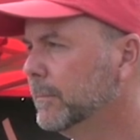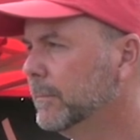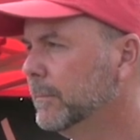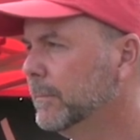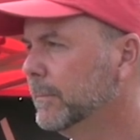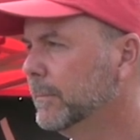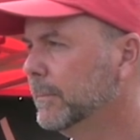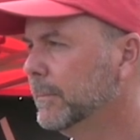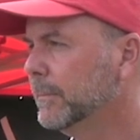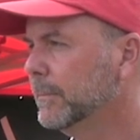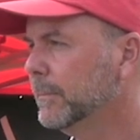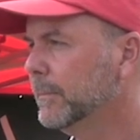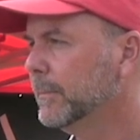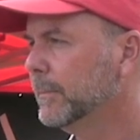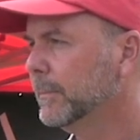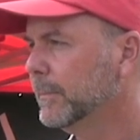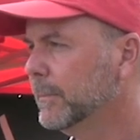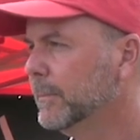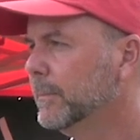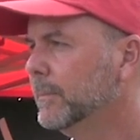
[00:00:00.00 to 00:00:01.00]

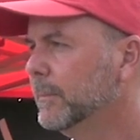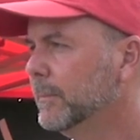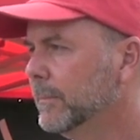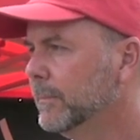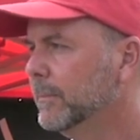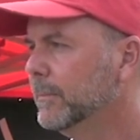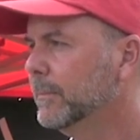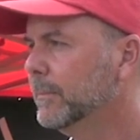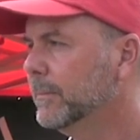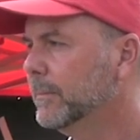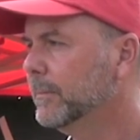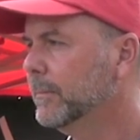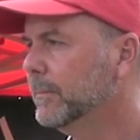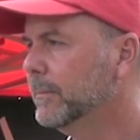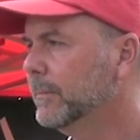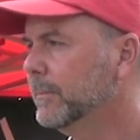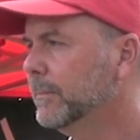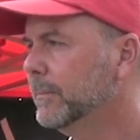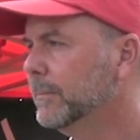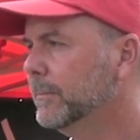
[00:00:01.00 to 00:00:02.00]

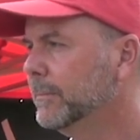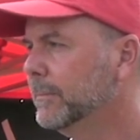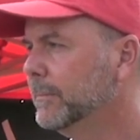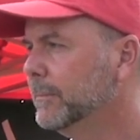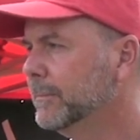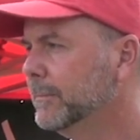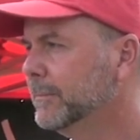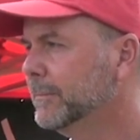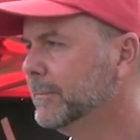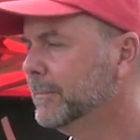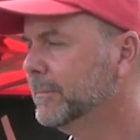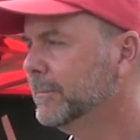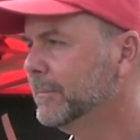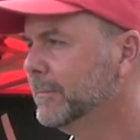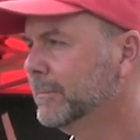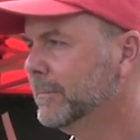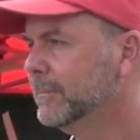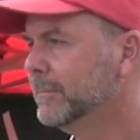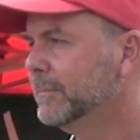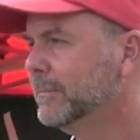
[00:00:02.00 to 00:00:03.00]

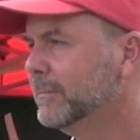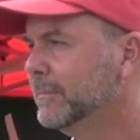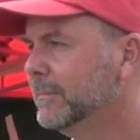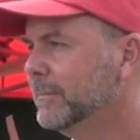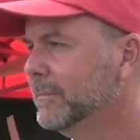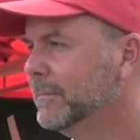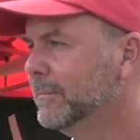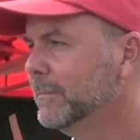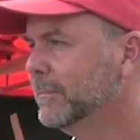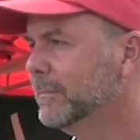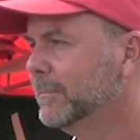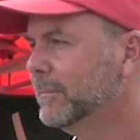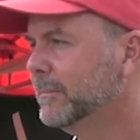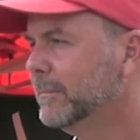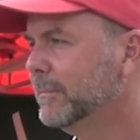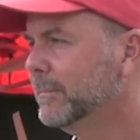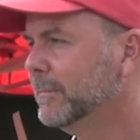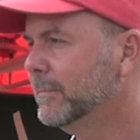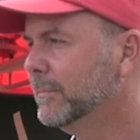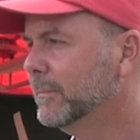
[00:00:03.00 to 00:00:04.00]

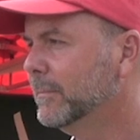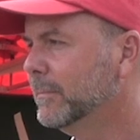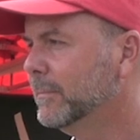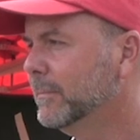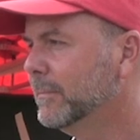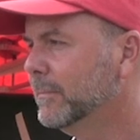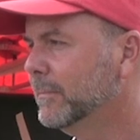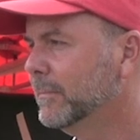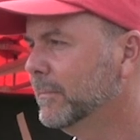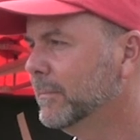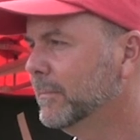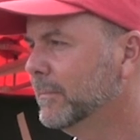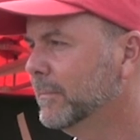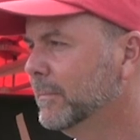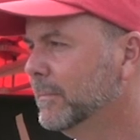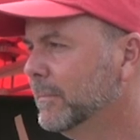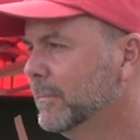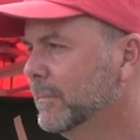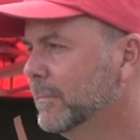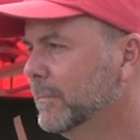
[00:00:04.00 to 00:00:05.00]

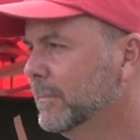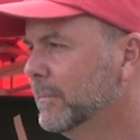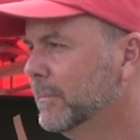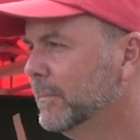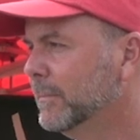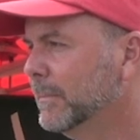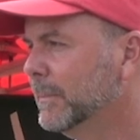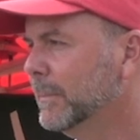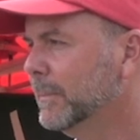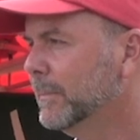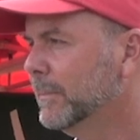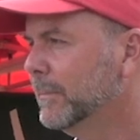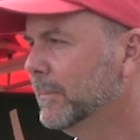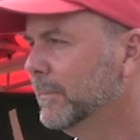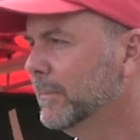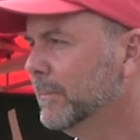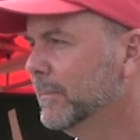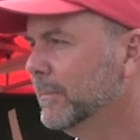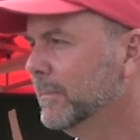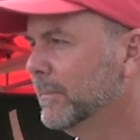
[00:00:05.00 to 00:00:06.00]

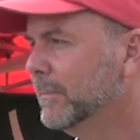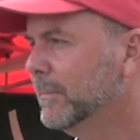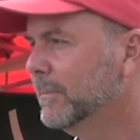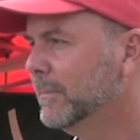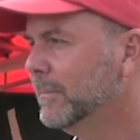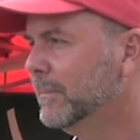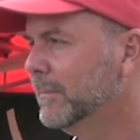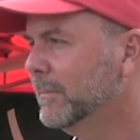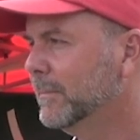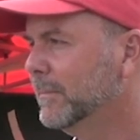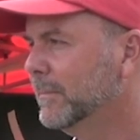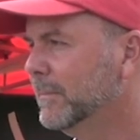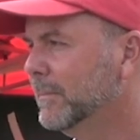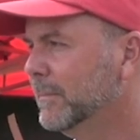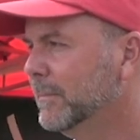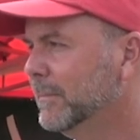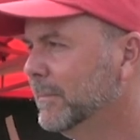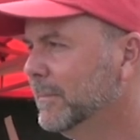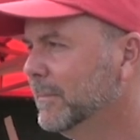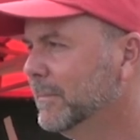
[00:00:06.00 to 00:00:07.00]

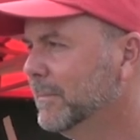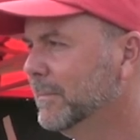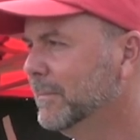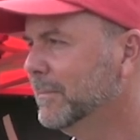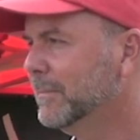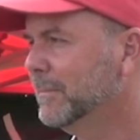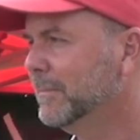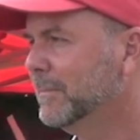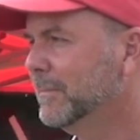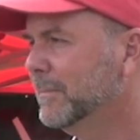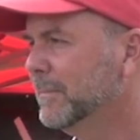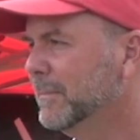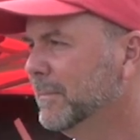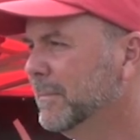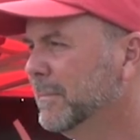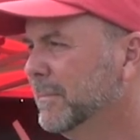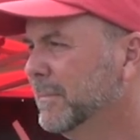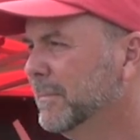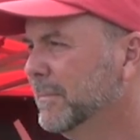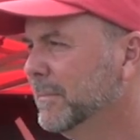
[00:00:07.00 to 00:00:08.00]
The person shown says nothing.